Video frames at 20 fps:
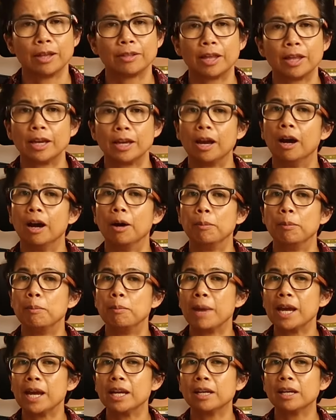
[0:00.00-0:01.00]
They are
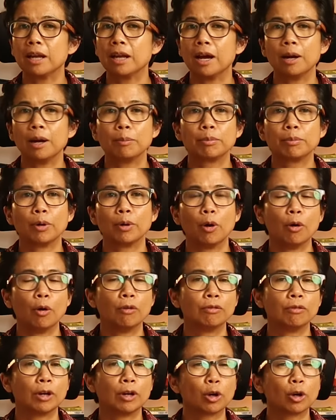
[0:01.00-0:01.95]
made up of